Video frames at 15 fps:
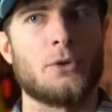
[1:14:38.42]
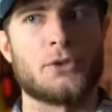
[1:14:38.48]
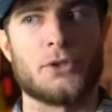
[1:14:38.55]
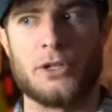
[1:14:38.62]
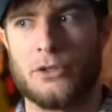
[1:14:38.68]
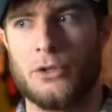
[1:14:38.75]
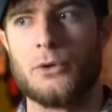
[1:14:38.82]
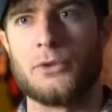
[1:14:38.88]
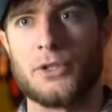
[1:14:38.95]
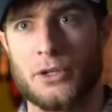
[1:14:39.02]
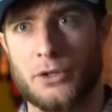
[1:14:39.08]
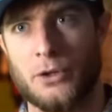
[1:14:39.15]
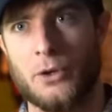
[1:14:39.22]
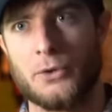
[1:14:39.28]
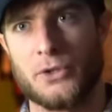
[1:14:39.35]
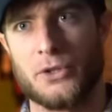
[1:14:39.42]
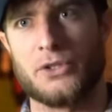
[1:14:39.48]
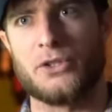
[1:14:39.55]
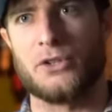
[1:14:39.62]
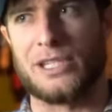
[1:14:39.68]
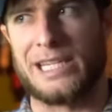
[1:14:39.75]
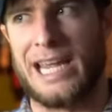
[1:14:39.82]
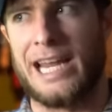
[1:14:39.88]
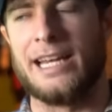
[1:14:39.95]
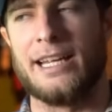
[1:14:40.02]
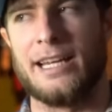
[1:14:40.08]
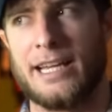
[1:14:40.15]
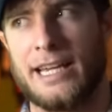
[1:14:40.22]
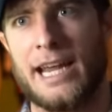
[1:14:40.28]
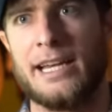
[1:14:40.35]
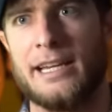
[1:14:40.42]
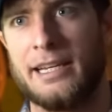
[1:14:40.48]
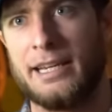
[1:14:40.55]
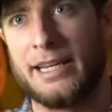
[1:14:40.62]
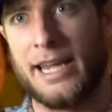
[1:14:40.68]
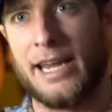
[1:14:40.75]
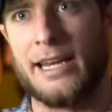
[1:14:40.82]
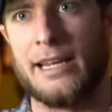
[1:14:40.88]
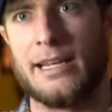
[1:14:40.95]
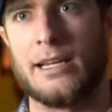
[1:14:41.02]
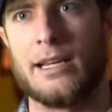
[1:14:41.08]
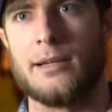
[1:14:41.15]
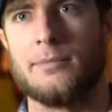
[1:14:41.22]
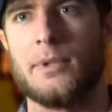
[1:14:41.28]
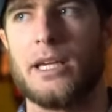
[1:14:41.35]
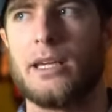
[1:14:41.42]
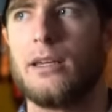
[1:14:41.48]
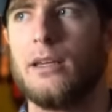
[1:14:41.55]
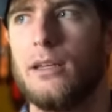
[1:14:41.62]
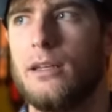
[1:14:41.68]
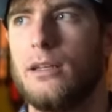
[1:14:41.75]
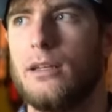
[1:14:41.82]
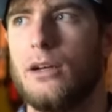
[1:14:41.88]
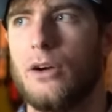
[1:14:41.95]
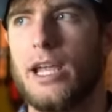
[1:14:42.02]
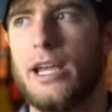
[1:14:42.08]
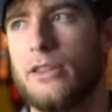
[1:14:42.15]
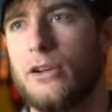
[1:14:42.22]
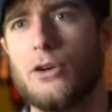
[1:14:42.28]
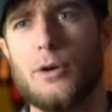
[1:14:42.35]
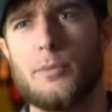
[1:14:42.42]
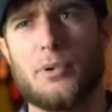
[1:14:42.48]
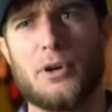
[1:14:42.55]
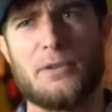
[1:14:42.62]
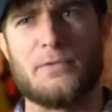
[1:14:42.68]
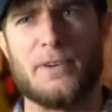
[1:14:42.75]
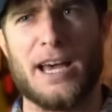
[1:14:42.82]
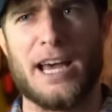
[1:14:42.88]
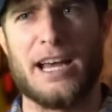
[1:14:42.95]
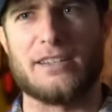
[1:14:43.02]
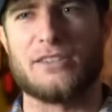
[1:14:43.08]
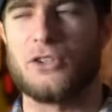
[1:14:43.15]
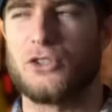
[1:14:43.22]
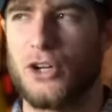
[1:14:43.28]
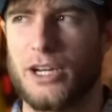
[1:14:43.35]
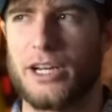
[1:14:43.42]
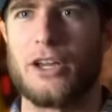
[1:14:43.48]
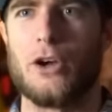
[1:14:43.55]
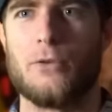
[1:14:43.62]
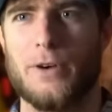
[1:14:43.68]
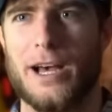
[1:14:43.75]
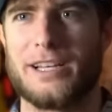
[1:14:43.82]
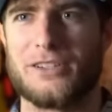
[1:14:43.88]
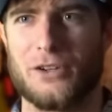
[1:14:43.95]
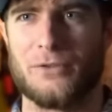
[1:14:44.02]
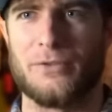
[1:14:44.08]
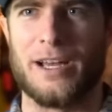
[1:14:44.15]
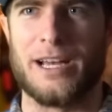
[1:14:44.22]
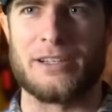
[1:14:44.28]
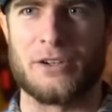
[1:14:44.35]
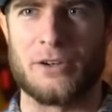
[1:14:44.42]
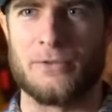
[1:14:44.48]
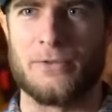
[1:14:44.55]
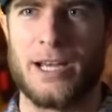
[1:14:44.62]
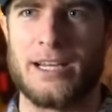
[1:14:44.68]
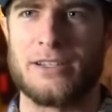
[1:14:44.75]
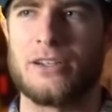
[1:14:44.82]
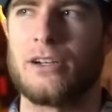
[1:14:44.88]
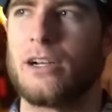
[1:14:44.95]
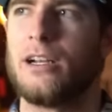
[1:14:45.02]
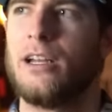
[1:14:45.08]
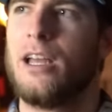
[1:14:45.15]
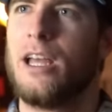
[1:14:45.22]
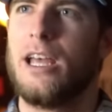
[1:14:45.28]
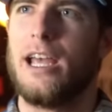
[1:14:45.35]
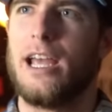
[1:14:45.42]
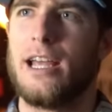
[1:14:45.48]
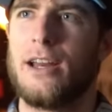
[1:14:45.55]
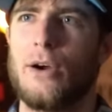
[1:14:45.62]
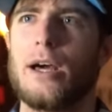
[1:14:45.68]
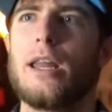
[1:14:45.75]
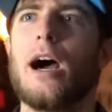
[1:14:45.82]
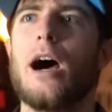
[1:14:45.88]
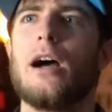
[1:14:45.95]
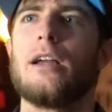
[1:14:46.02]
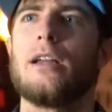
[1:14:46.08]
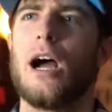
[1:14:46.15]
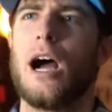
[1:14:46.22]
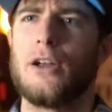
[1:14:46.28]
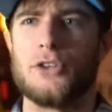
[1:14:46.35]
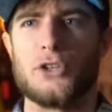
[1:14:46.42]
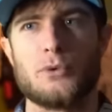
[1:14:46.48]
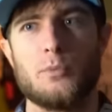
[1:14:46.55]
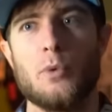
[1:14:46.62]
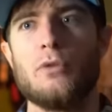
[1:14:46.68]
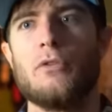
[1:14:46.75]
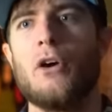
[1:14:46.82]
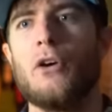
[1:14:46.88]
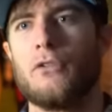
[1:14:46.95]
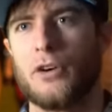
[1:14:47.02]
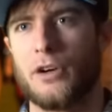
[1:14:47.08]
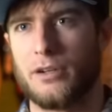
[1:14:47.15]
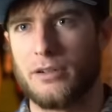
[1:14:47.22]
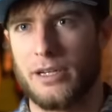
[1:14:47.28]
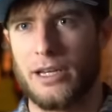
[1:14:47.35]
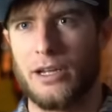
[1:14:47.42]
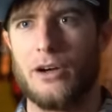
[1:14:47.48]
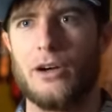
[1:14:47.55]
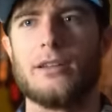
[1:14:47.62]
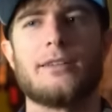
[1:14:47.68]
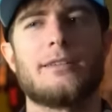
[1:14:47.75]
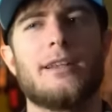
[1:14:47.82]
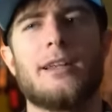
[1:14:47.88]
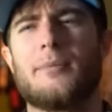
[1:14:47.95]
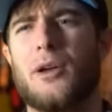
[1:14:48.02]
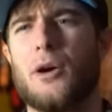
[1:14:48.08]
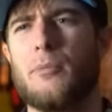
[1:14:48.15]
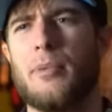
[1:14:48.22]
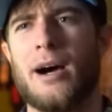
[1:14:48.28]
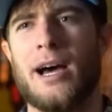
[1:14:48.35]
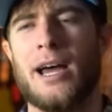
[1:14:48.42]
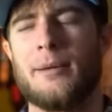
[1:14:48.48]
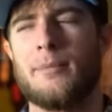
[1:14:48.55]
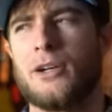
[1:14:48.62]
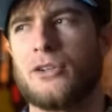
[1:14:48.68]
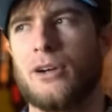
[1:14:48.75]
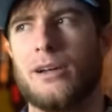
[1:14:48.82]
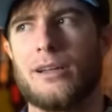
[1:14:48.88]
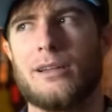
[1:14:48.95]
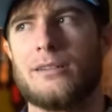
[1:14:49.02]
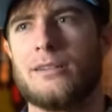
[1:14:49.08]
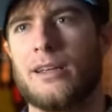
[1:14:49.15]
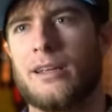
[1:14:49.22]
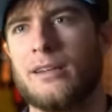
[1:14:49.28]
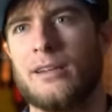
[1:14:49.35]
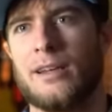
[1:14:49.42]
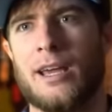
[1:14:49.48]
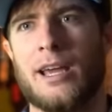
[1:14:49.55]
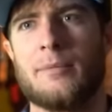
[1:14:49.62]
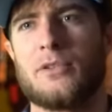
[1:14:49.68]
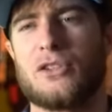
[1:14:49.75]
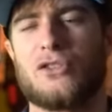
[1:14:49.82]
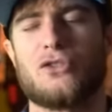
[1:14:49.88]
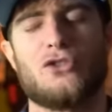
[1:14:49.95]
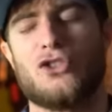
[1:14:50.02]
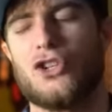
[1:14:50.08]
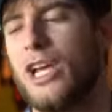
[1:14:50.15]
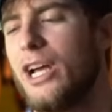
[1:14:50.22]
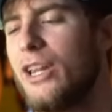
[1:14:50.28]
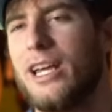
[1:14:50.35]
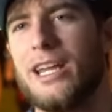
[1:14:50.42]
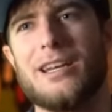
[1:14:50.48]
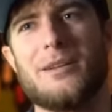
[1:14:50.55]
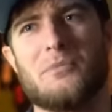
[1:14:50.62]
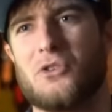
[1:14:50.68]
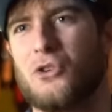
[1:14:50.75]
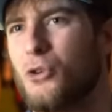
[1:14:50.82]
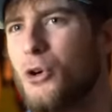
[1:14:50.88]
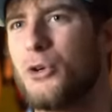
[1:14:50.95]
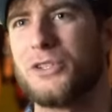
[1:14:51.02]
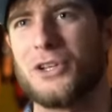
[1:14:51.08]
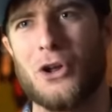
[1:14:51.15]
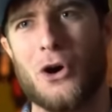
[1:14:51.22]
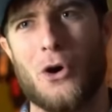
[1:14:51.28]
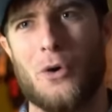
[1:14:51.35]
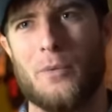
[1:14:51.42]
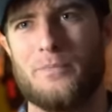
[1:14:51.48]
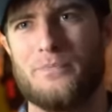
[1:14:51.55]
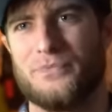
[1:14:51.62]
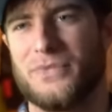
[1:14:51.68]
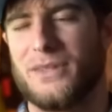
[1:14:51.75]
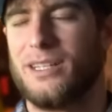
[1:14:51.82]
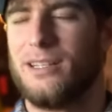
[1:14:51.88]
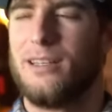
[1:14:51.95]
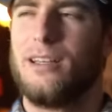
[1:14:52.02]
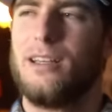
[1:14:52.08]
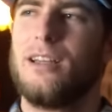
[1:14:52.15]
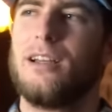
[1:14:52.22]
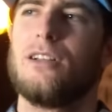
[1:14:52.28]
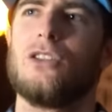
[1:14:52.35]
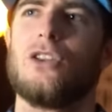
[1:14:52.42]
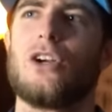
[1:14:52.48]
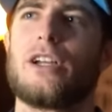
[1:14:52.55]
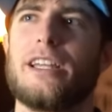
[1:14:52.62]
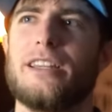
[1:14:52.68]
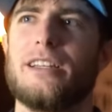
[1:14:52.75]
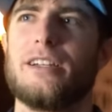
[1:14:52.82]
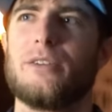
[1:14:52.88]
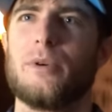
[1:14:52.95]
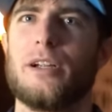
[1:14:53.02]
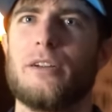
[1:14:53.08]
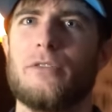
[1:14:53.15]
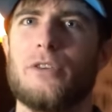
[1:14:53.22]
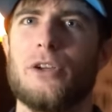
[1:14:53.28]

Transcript: closer and closer and closer. It starts gaining and gaining and gaining. And I'm like, okay, they're going pretty fast. They're starting to go faster and faster and faster. You know, I'll just move over. You know, I'll just let them go by. I'm not trying to get a ticket today. I'm just chilling, I'm cruising home. Look in the rear